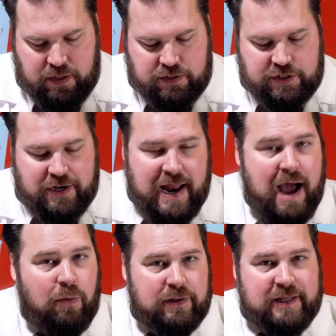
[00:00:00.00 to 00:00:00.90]
So
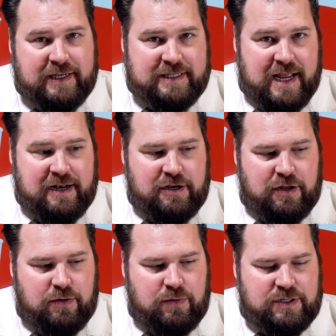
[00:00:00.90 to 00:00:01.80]
now what they say to
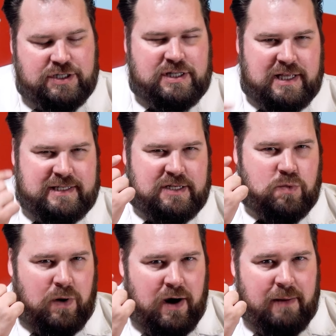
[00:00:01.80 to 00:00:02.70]
do, which this is
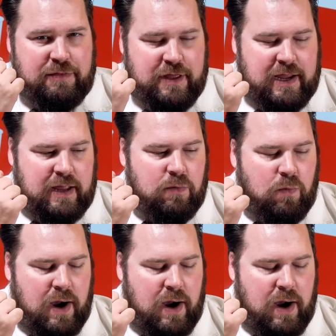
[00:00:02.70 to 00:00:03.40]
where I'm thinking,